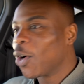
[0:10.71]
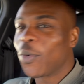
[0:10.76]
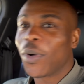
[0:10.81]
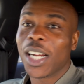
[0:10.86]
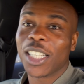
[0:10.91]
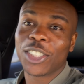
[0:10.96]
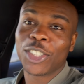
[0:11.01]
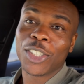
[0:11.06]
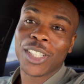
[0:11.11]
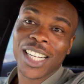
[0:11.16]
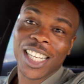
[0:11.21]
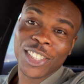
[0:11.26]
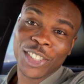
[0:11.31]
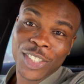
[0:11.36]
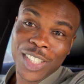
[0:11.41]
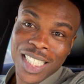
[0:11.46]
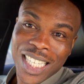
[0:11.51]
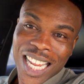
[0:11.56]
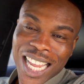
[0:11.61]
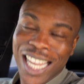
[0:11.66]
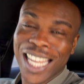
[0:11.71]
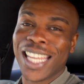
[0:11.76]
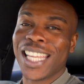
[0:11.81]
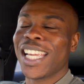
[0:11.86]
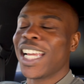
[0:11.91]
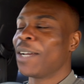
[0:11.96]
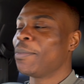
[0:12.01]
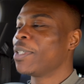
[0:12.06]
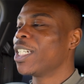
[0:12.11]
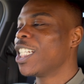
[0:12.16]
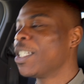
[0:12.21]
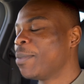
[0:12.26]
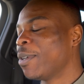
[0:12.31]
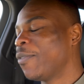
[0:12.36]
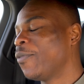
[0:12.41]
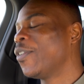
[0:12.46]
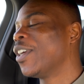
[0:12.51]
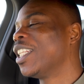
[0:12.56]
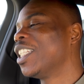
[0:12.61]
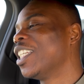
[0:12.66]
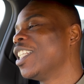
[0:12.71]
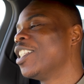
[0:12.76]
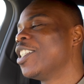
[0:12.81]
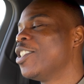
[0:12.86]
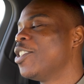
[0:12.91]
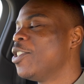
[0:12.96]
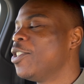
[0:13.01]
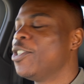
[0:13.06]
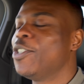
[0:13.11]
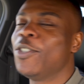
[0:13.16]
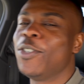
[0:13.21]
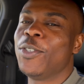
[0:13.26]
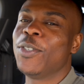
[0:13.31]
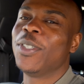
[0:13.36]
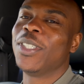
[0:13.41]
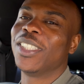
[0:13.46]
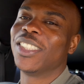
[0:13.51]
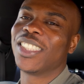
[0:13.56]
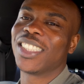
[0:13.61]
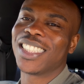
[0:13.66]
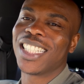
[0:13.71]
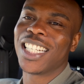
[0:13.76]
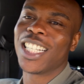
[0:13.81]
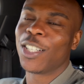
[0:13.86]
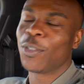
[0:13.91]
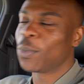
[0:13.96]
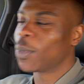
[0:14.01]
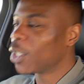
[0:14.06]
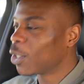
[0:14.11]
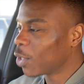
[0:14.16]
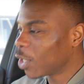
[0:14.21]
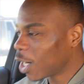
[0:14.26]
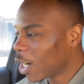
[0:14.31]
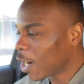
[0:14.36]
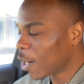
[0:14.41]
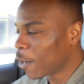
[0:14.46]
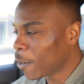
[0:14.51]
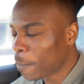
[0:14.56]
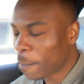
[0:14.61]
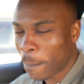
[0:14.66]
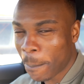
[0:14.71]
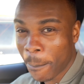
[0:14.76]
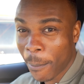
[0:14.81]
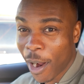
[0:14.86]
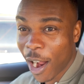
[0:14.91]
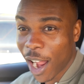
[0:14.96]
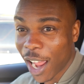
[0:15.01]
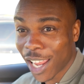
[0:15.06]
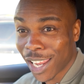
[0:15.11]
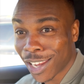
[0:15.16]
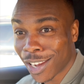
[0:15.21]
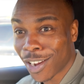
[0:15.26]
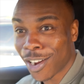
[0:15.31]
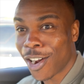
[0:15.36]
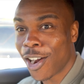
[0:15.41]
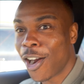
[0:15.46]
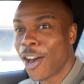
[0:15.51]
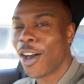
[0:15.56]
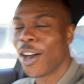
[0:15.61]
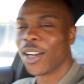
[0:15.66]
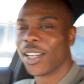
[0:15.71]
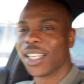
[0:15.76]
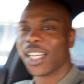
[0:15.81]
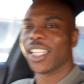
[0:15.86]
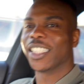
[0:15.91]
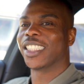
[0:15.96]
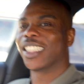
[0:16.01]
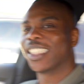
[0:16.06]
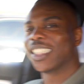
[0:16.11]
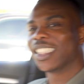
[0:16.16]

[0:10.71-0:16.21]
Right, so guys, today I'm going to be fitting the new steering wheel on my car. As you